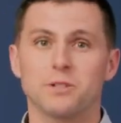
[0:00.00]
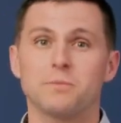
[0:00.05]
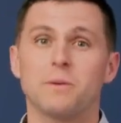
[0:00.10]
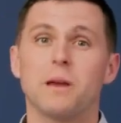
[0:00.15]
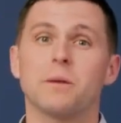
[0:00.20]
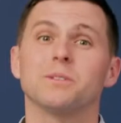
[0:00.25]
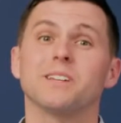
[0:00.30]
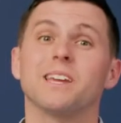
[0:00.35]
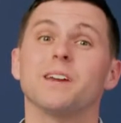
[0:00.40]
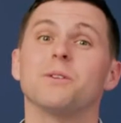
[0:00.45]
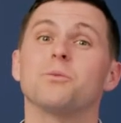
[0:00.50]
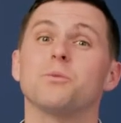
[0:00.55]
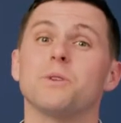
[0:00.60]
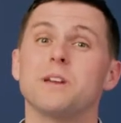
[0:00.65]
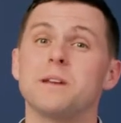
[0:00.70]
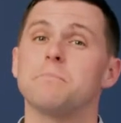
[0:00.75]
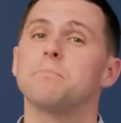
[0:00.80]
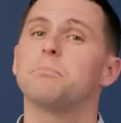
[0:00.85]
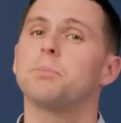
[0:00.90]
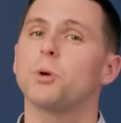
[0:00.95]
to be able to get
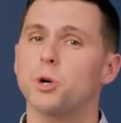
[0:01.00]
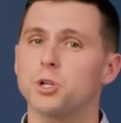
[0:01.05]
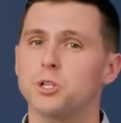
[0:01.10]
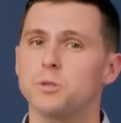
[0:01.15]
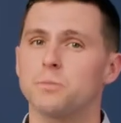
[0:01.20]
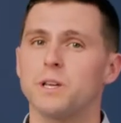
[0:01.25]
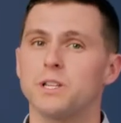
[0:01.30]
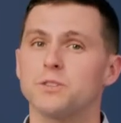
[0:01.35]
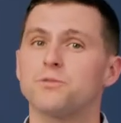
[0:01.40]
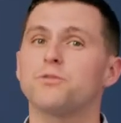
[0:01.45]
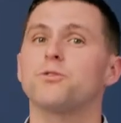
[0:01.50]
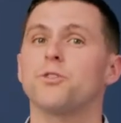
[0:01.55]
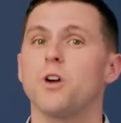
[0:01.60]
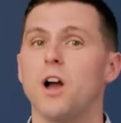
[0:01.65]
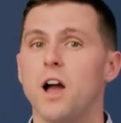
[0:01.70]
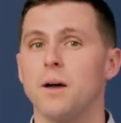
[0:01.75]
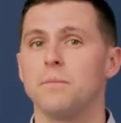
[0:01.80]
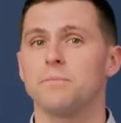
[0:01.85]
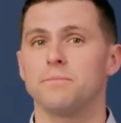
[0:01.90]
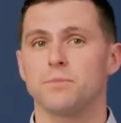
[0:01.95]
reimbursements
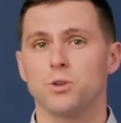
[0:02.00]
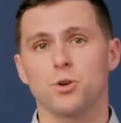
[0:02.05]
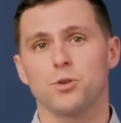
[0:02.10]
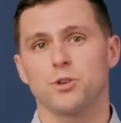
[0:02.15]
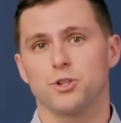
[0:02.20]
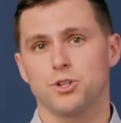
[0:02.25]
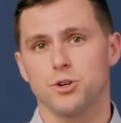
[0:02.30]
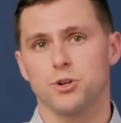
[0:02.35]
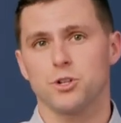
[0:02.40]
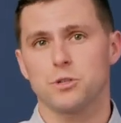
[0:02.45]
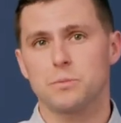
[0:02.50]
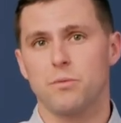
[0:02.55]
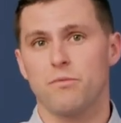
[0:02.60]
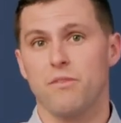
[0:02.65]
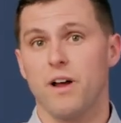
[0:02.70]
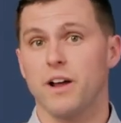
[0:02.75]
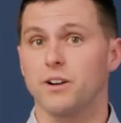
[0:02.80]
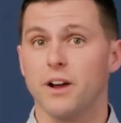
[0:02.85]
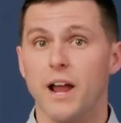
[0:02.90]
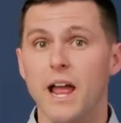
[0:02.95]
from your insurance
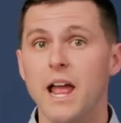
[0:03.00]
provider.